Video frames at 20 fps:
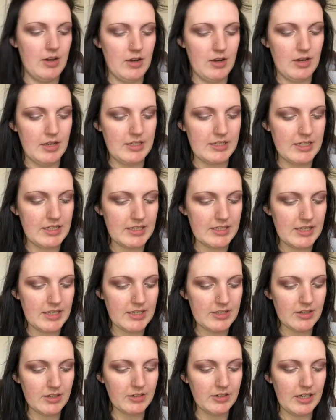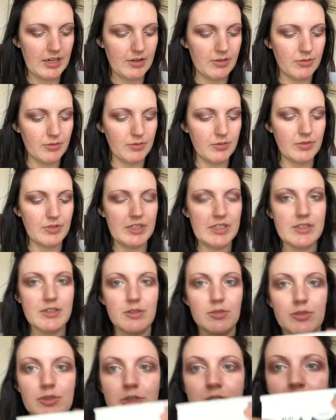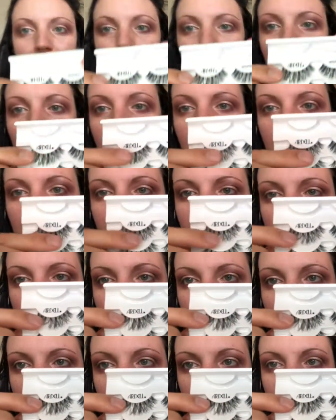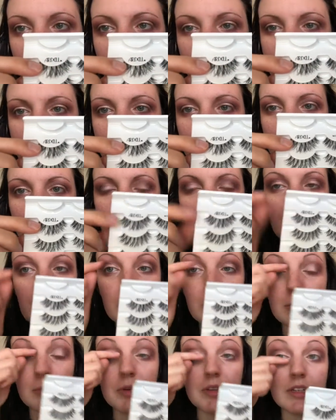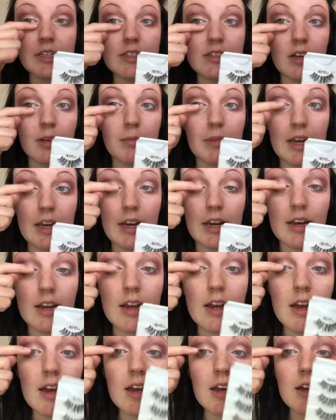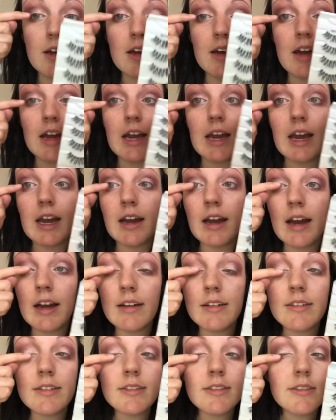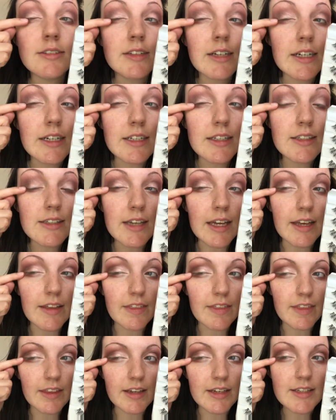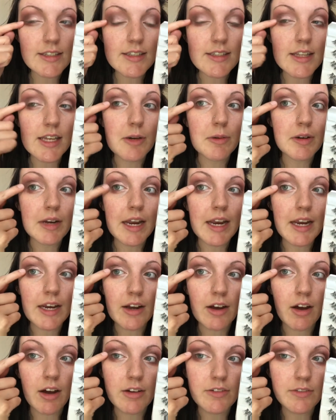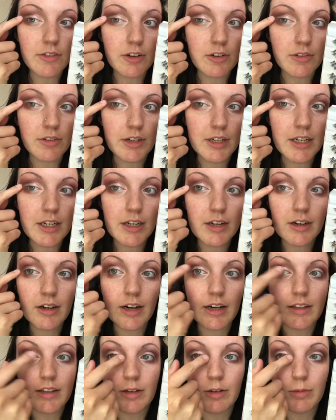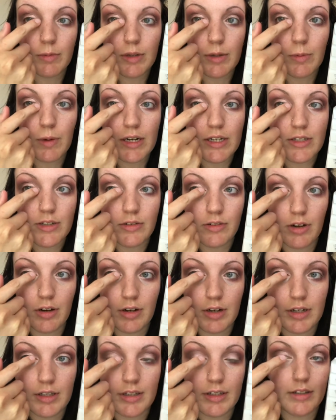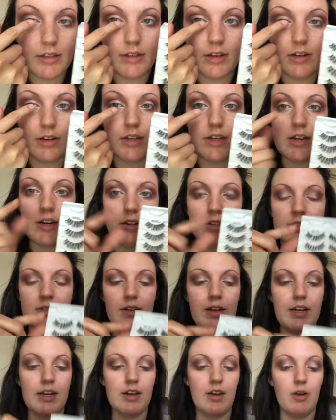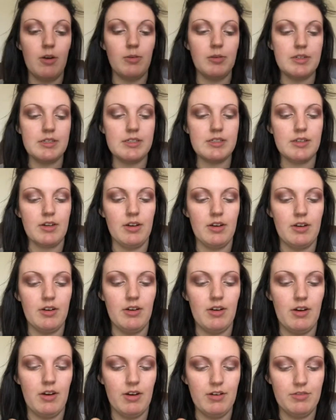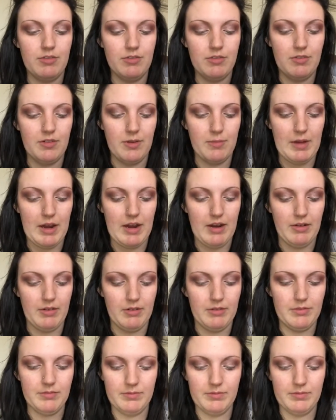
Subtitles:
since these are really long, and if I were to put these on my lids like this, they would hang off over here and they would be way too long in here. So I always cut off about,